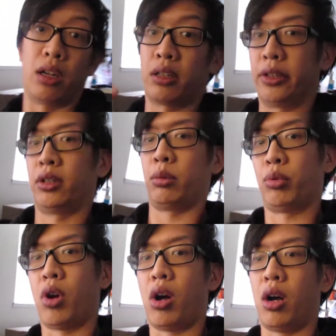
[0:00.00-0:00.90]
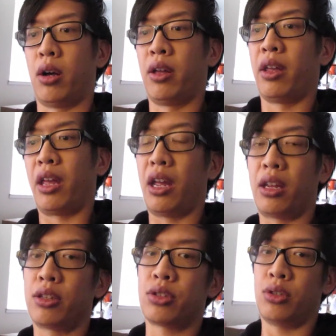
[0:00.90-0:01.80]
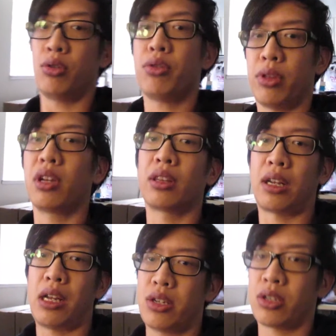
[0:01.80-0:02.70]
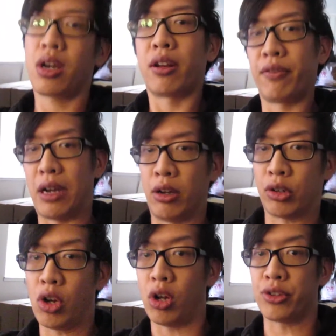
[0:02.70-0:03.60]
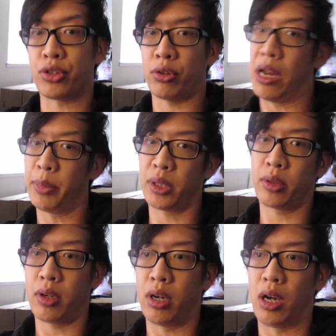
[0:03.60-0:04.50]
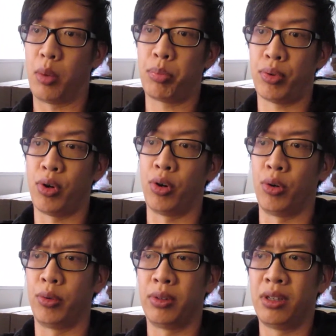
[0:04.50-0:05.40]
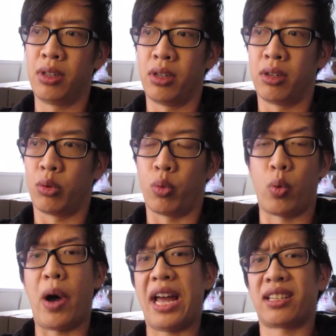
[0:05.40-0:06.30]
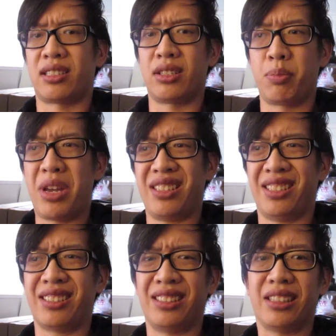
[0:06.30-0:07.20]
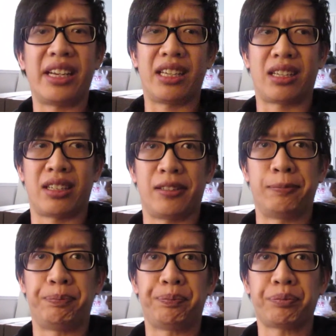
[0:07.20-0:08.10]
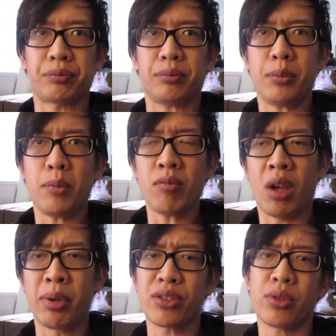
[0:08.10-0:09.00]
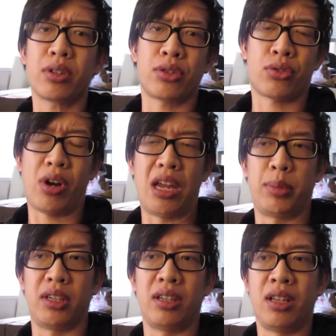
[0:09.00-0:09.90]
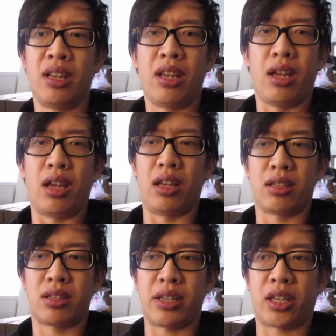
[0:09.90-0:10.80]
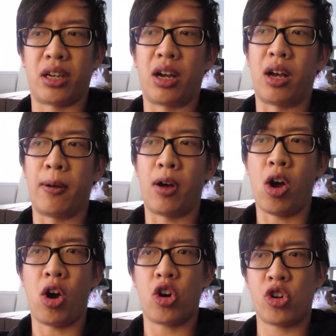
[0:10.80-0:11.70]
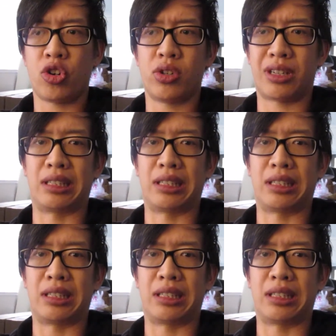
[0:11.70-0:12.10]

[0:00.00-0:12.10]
clear bra, and this new thing that I just kind of found called Ceramic Pro Wax. It's basically like, best way to describe it is it's like a hard